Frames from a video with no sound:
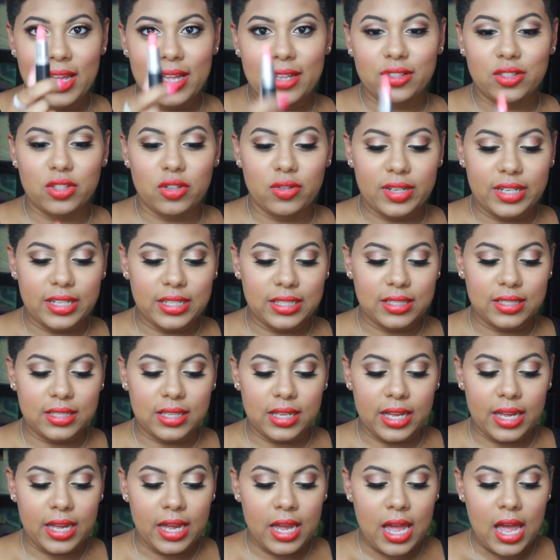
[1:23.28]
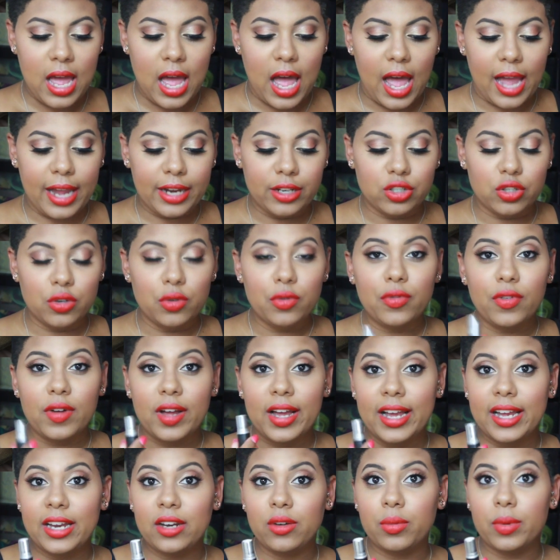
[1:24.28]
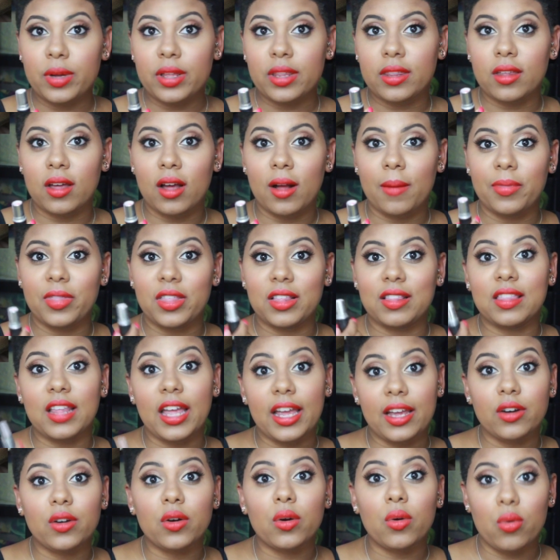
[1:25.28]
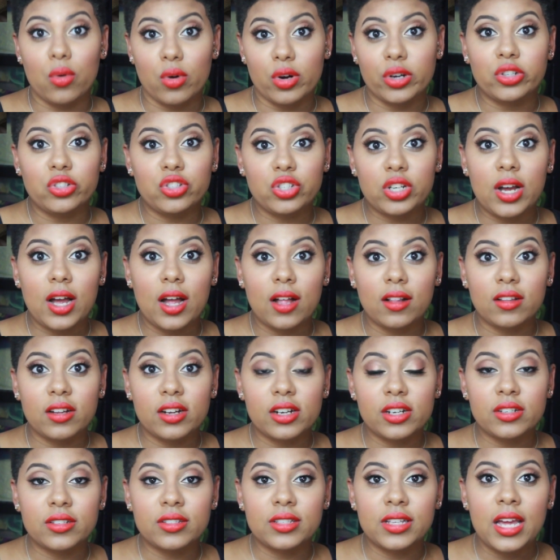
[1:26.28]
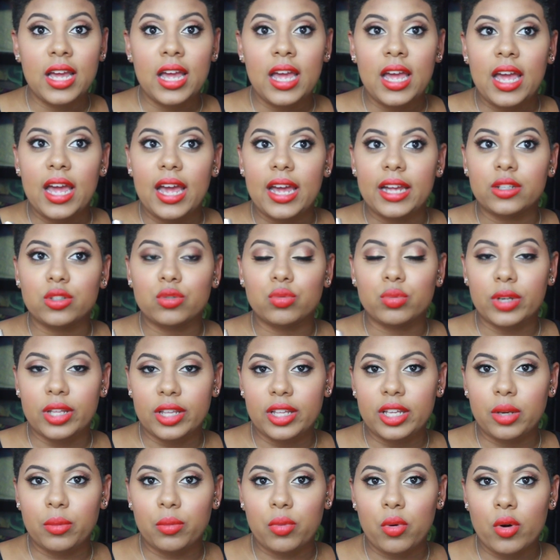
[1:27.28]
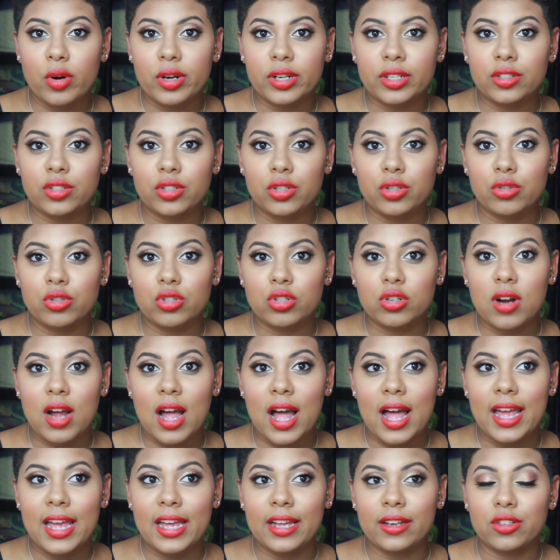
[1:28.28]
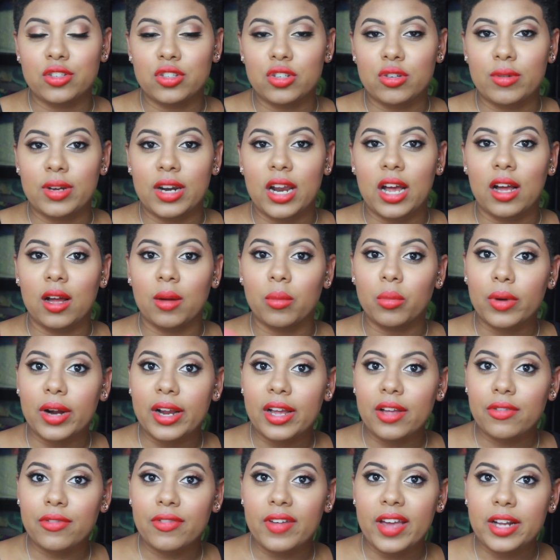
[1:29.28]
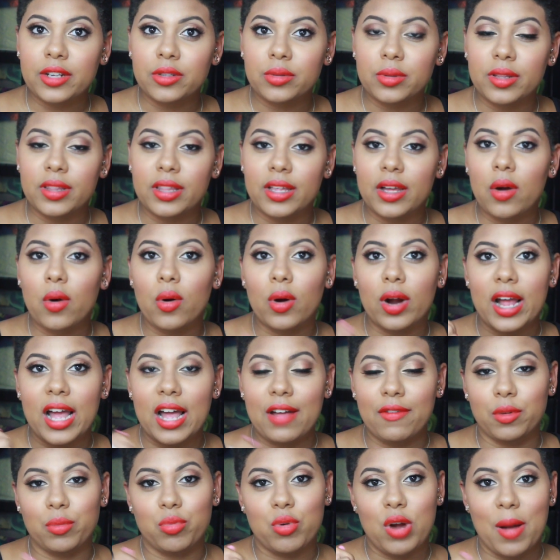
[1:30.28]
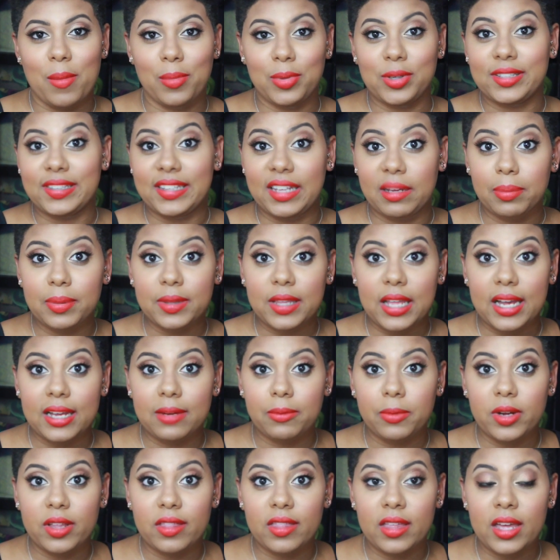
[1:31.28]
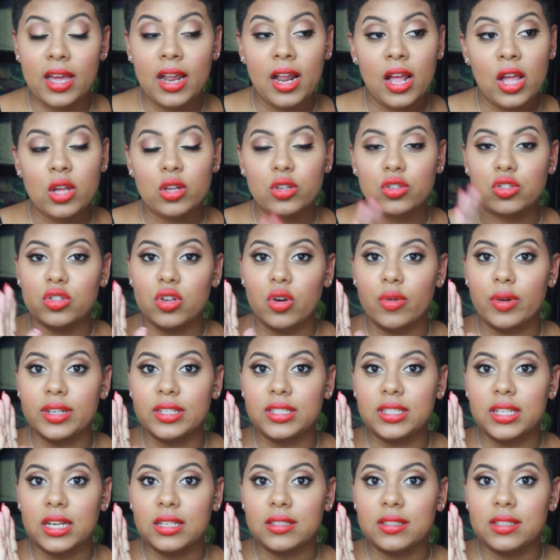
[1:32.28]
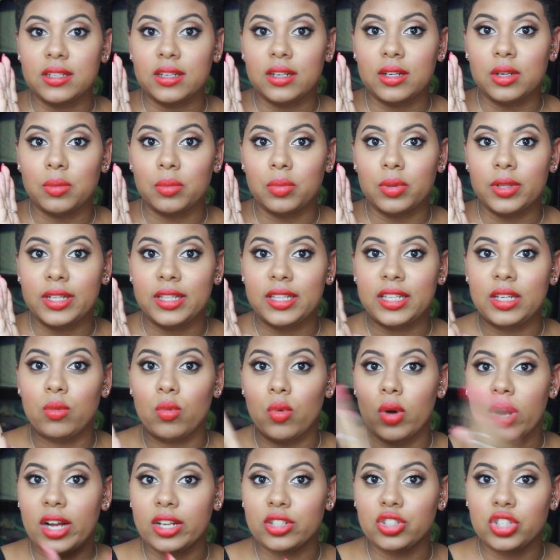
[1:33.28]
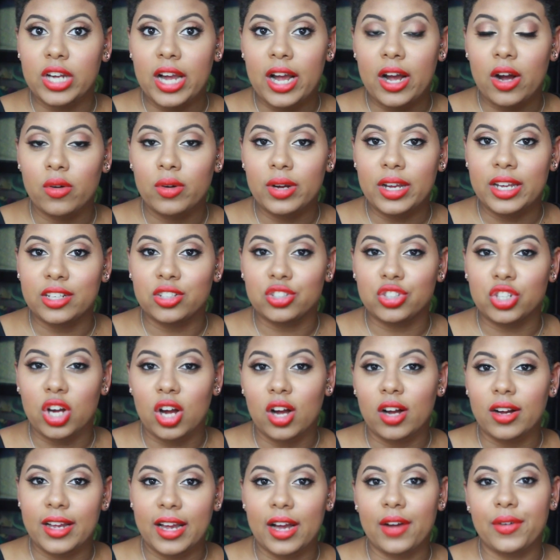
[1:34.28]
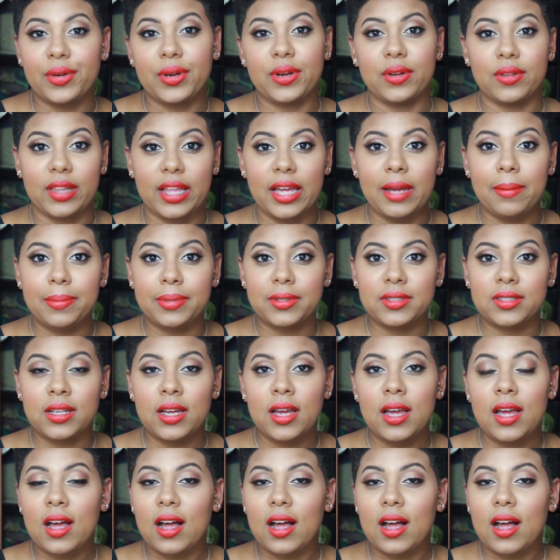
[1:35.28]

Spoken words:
As you can see, I do find with the lighter orange colors, it's really important to try and do an ombre effect with it or have a proper lip line with it so it doesn't completely wash out and chalk out your lips.